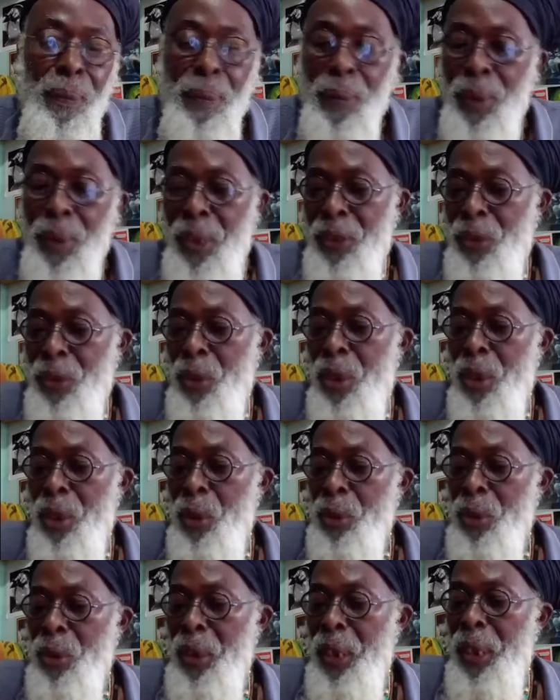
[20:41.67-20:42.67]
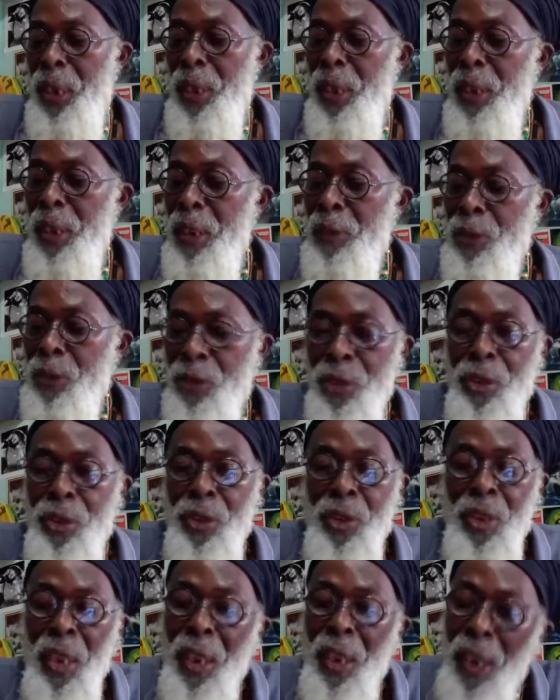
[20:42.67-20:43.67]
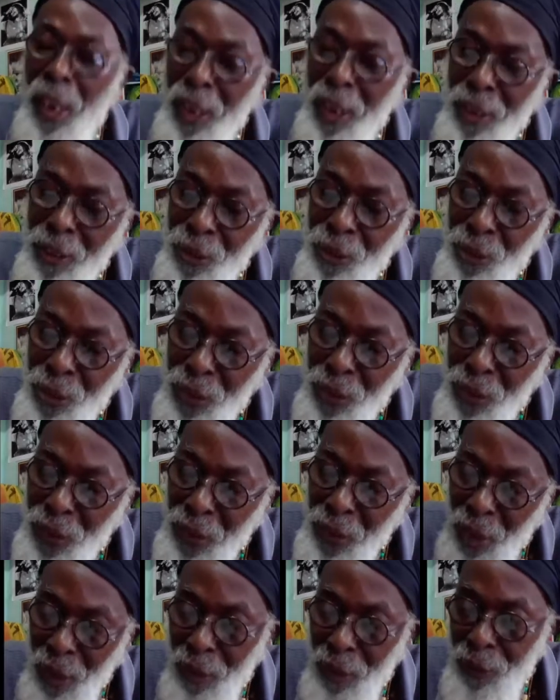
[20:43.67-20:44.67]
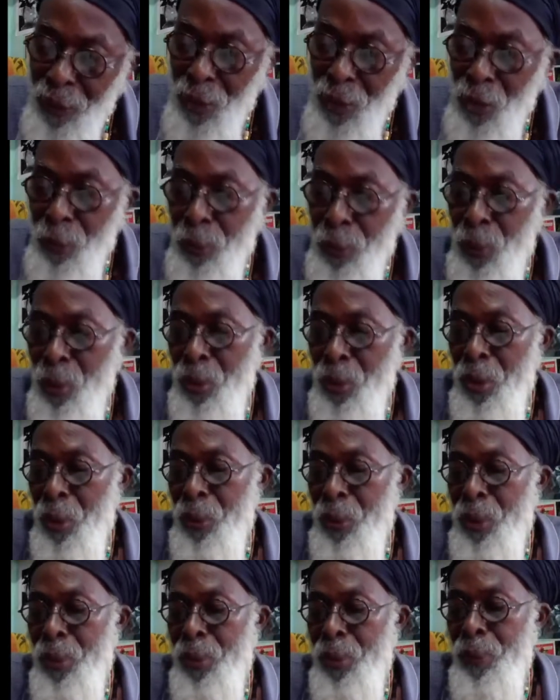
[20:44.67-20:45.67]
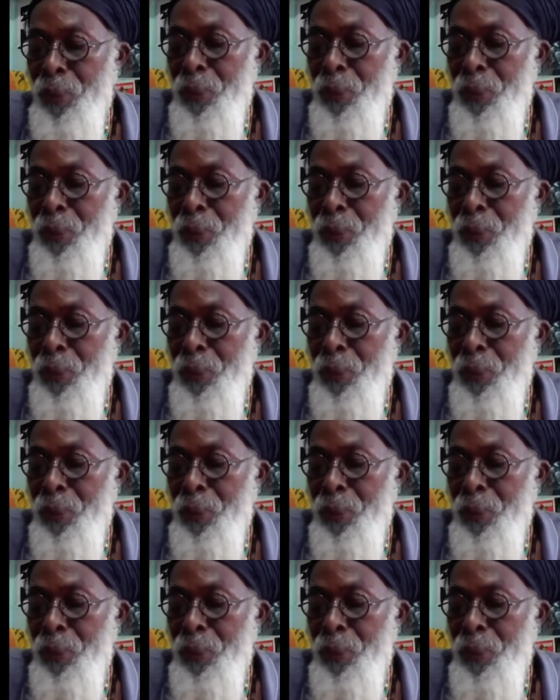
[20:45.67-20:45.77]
Because you can go to a higher level, so there's an unresolved dispute now, you know.